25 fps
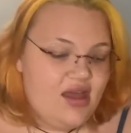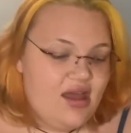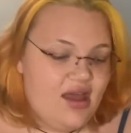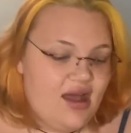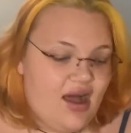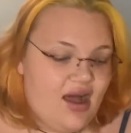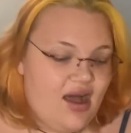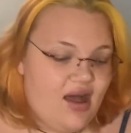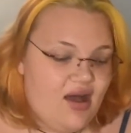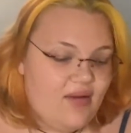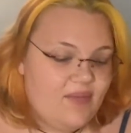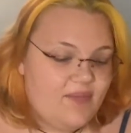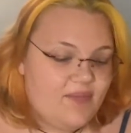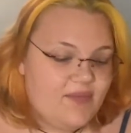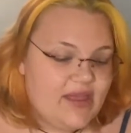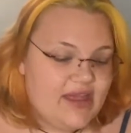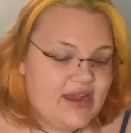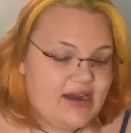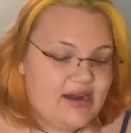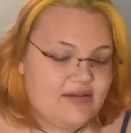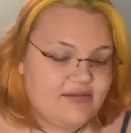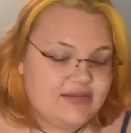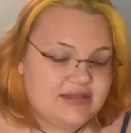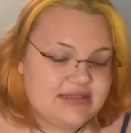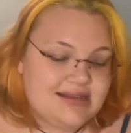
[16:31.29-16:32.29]
And
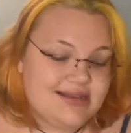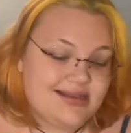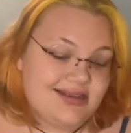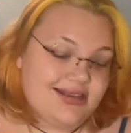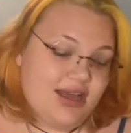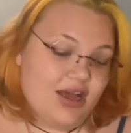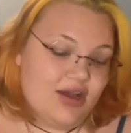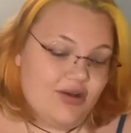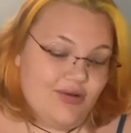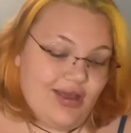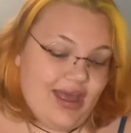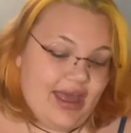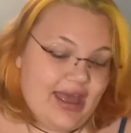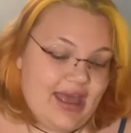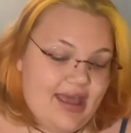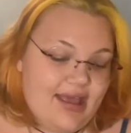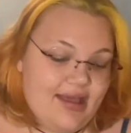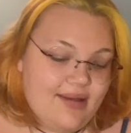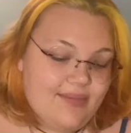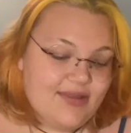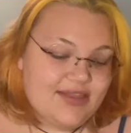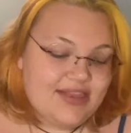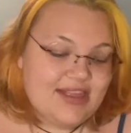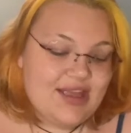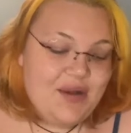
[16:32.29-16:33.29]
I was like,
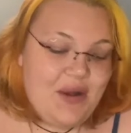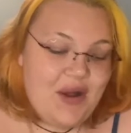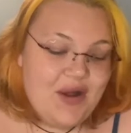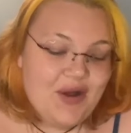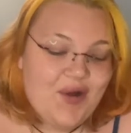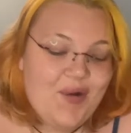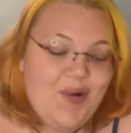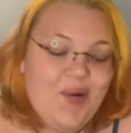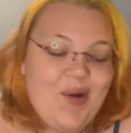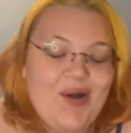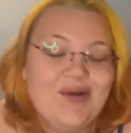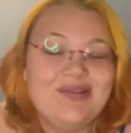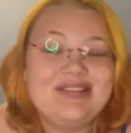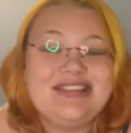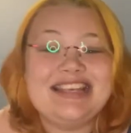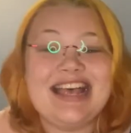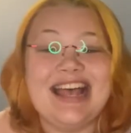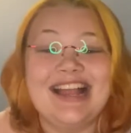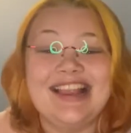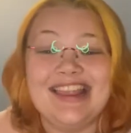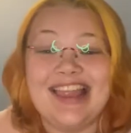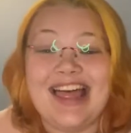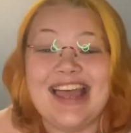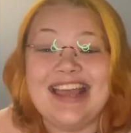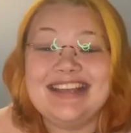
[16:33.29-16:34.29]
okay, but there are quotes
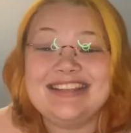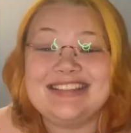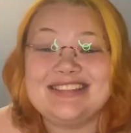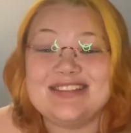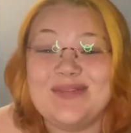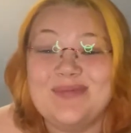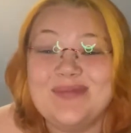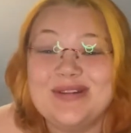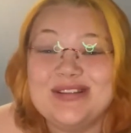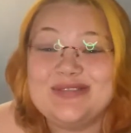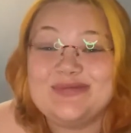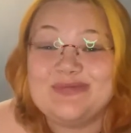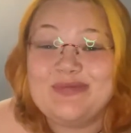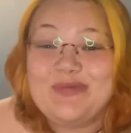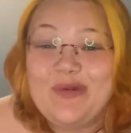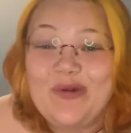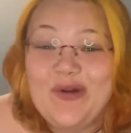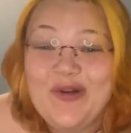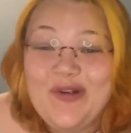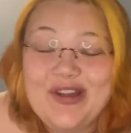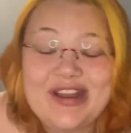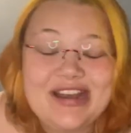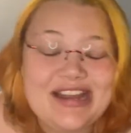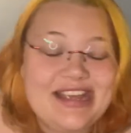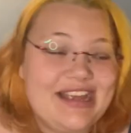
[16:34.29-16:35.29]
I like so much
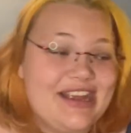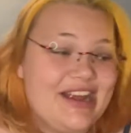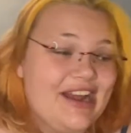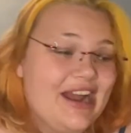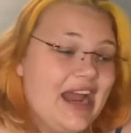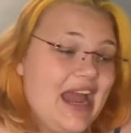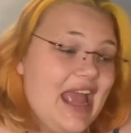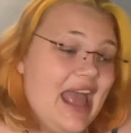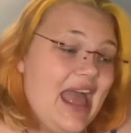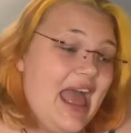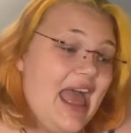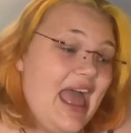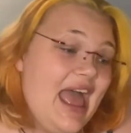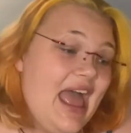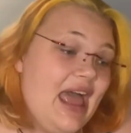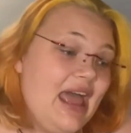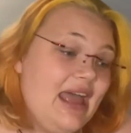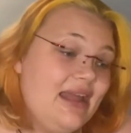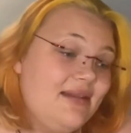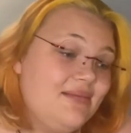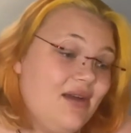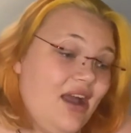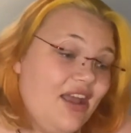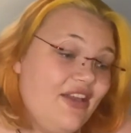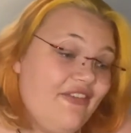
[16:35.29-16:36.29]
more in here.
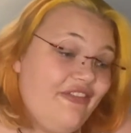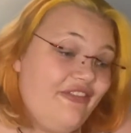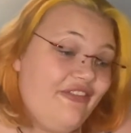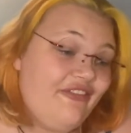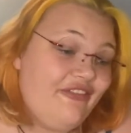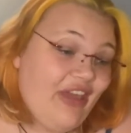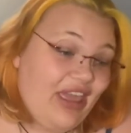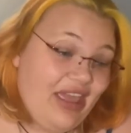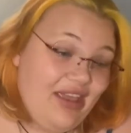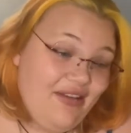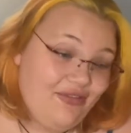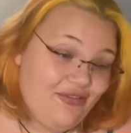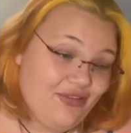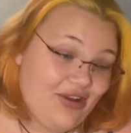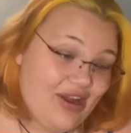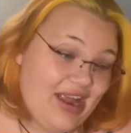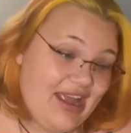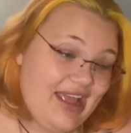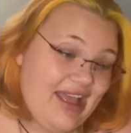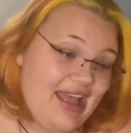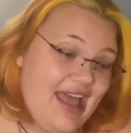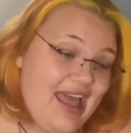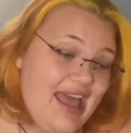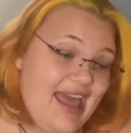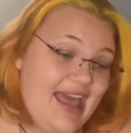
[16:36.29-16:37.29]
And my
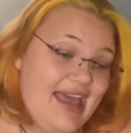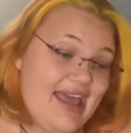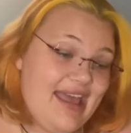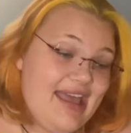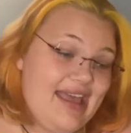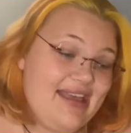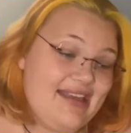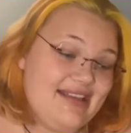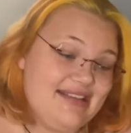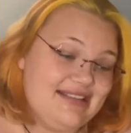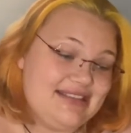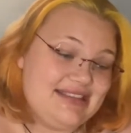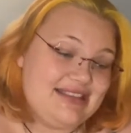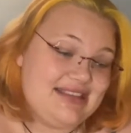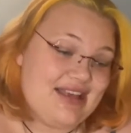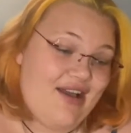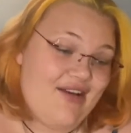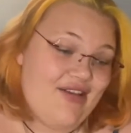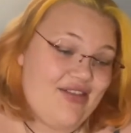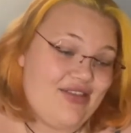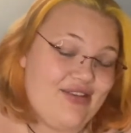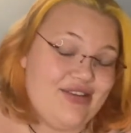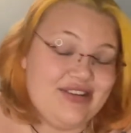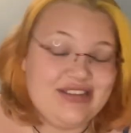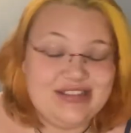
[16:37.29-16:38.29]
favorite is
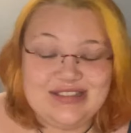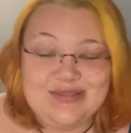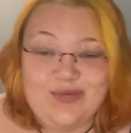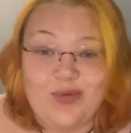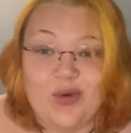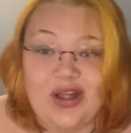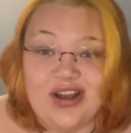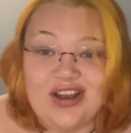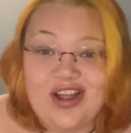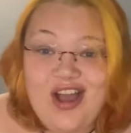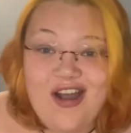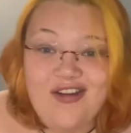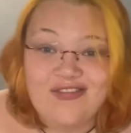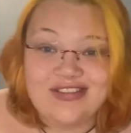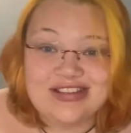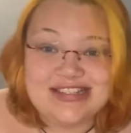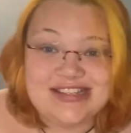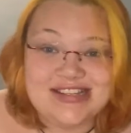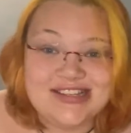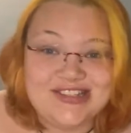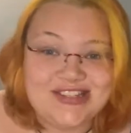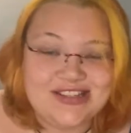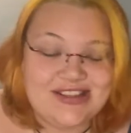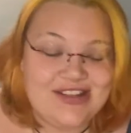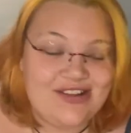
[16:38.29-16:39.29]
this one
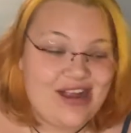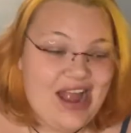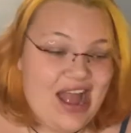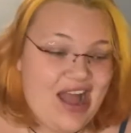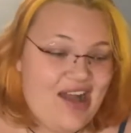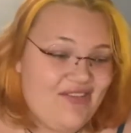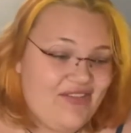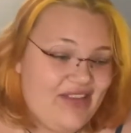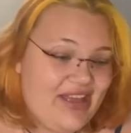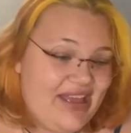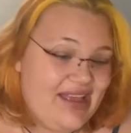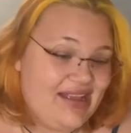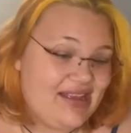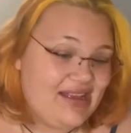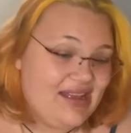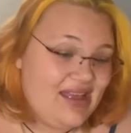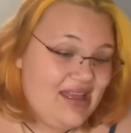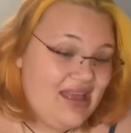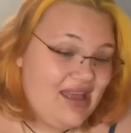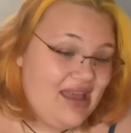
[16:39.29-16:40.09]
conversation they're having